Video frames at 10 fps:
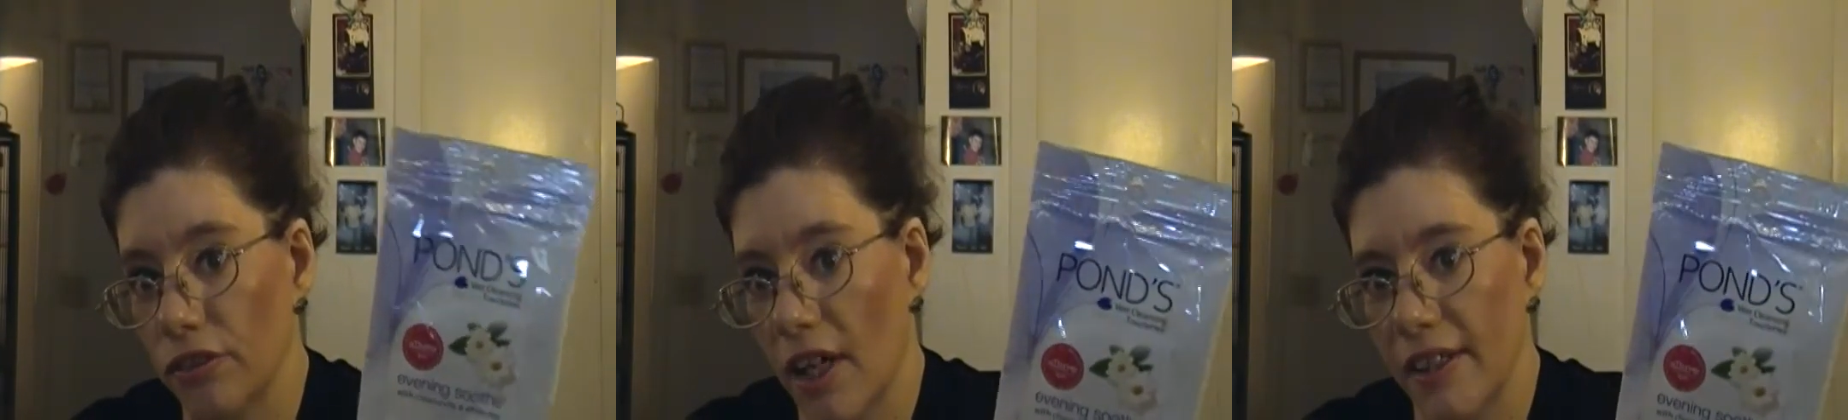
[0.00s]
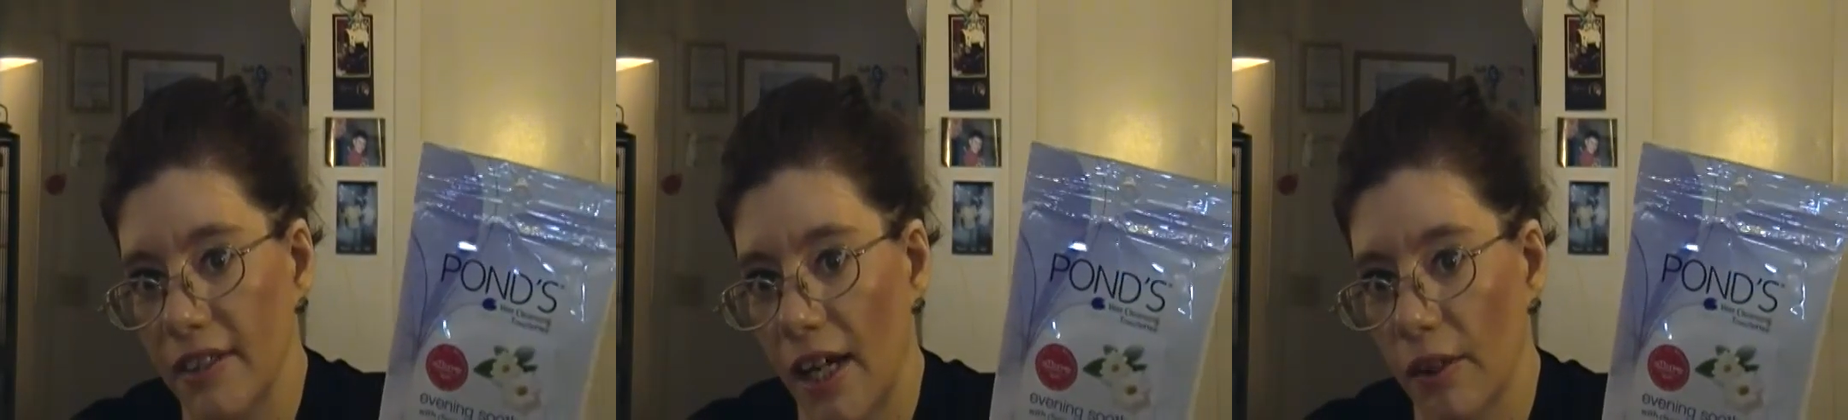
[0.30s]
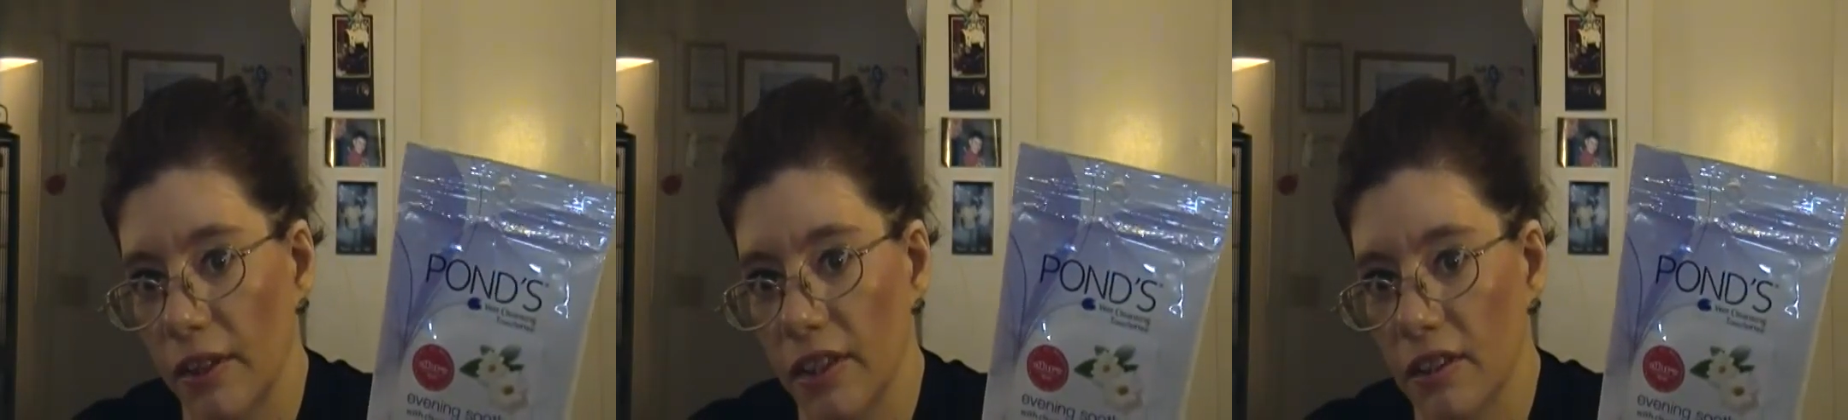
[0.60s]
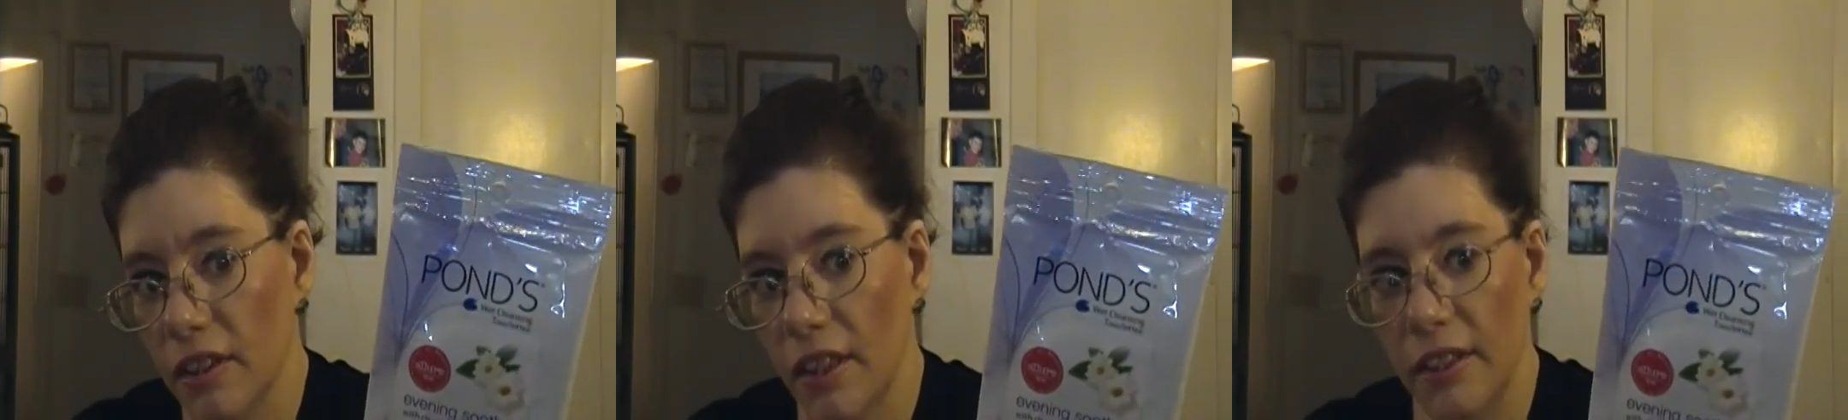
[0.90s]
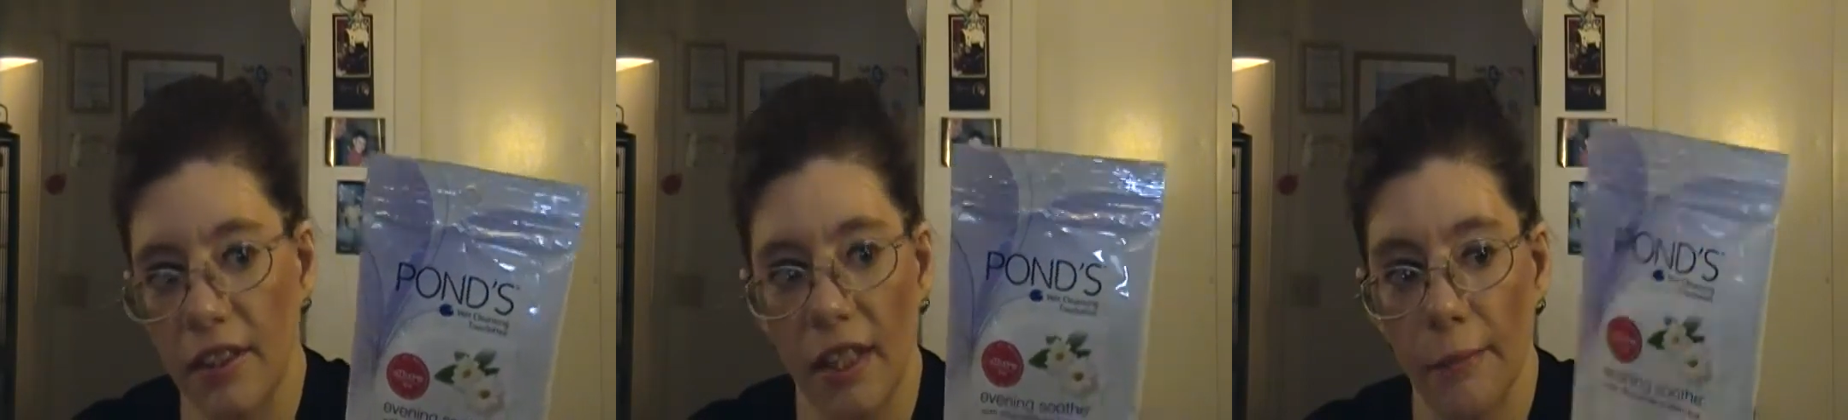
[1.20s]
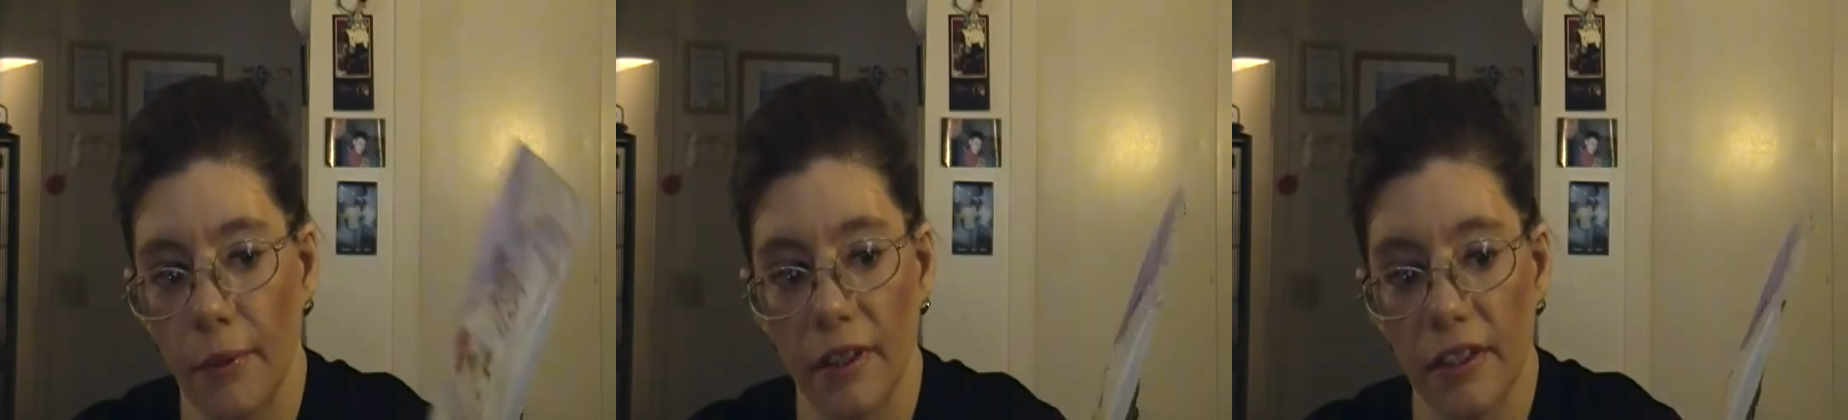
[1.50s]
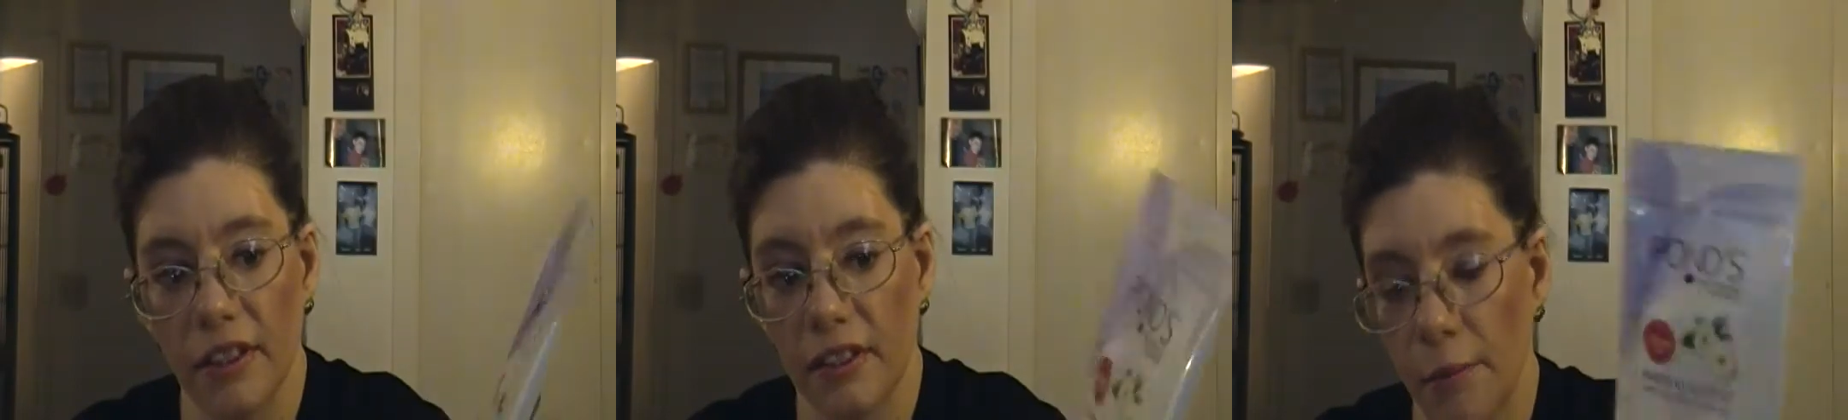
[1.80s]
It dries out easily, they say, but
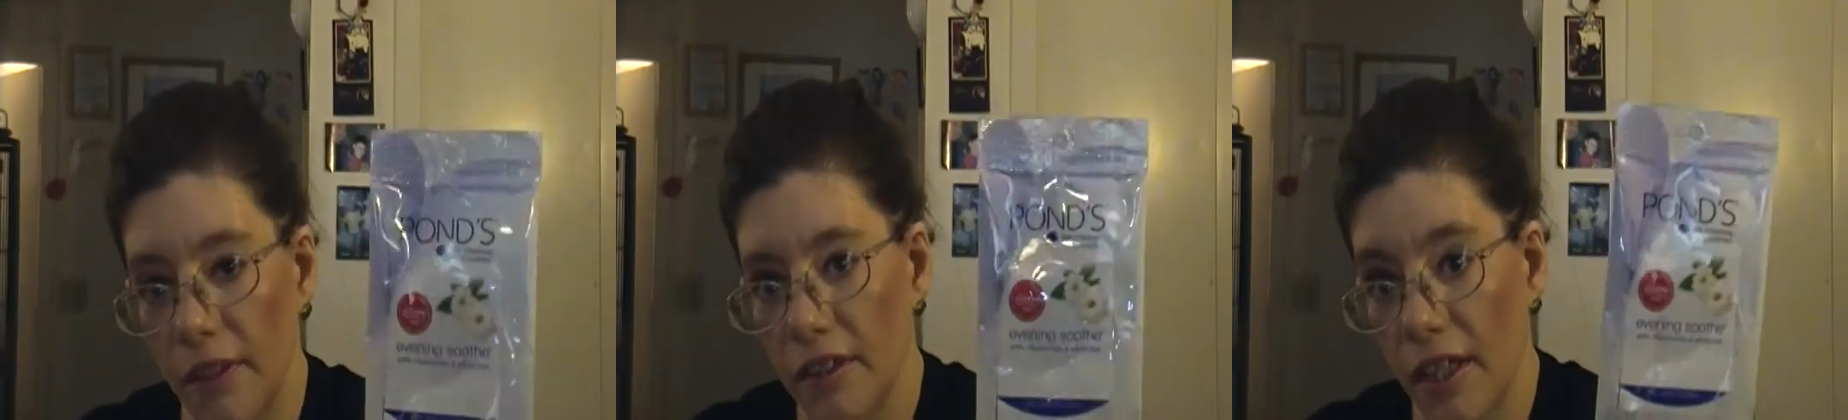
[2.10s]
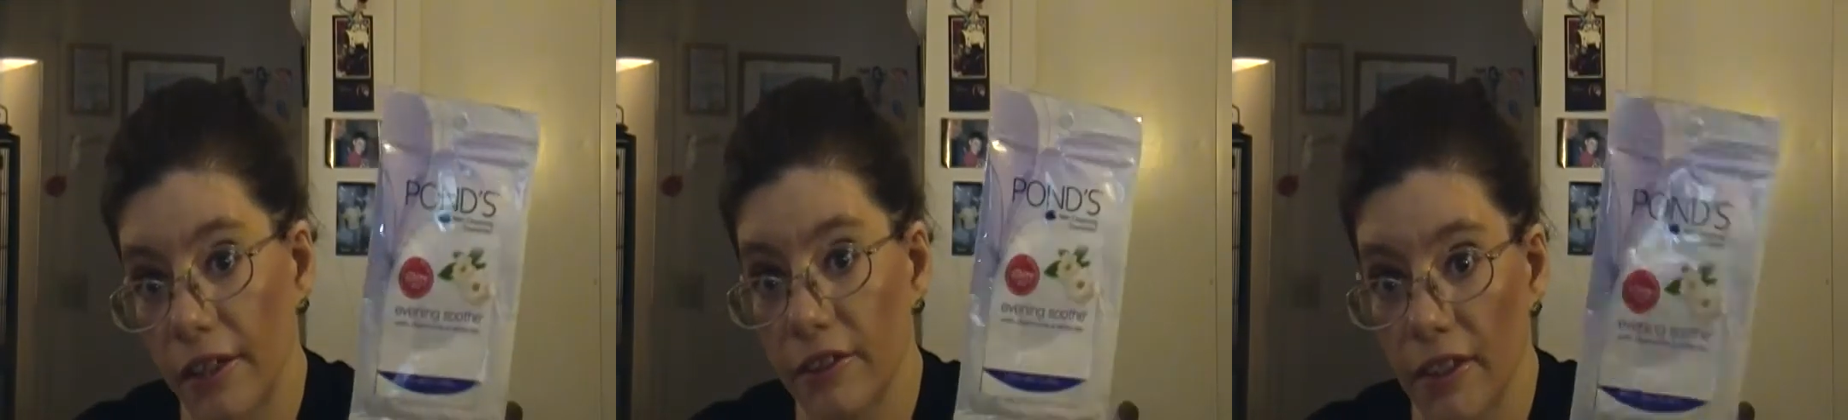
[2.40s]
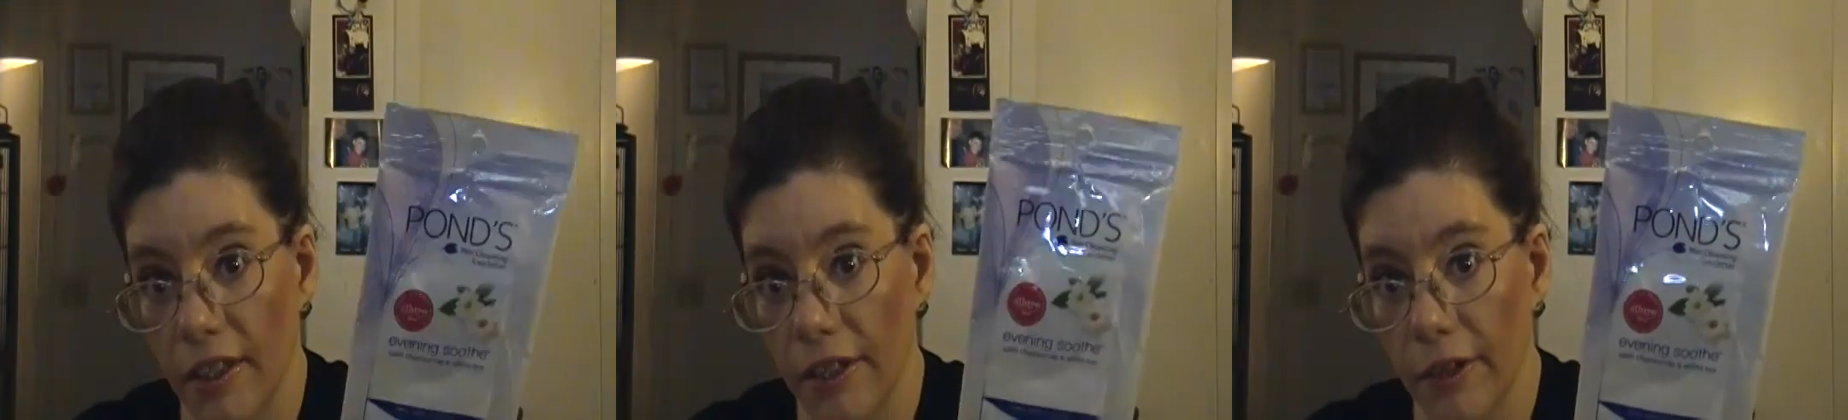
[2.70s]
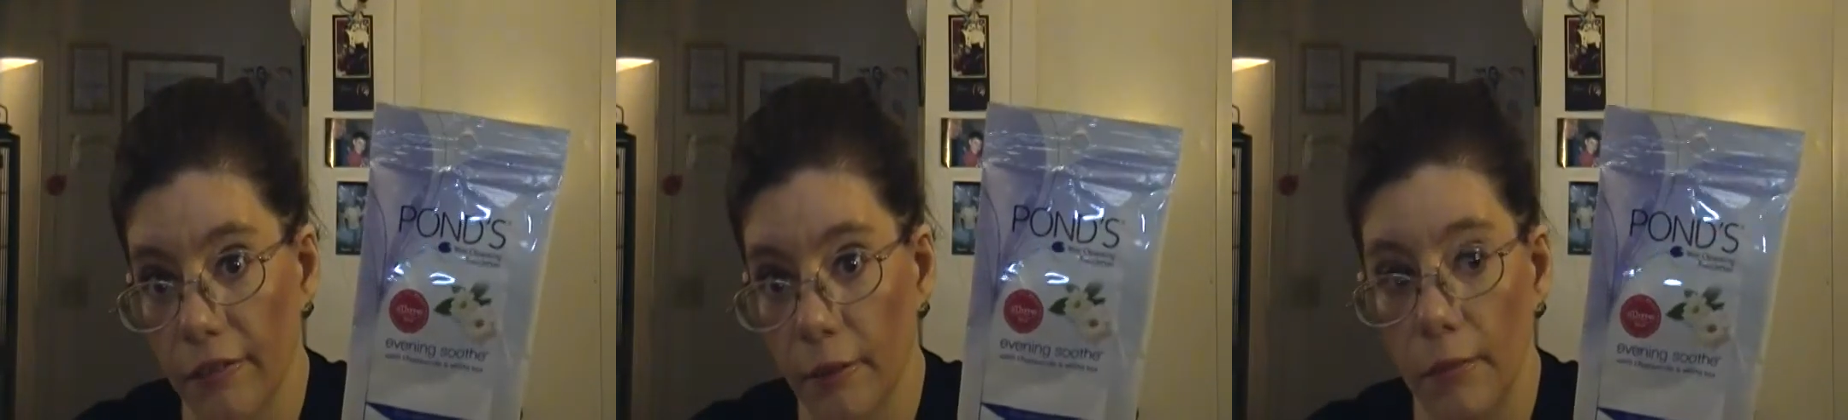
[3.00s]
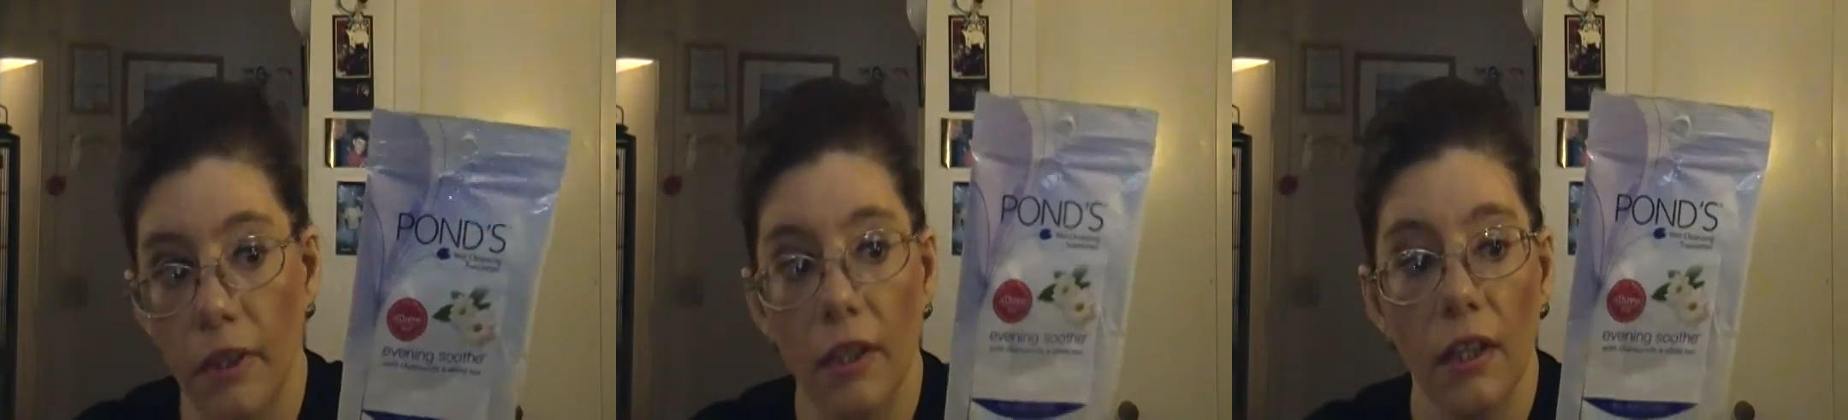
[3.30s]
it just depends on how you take care of them.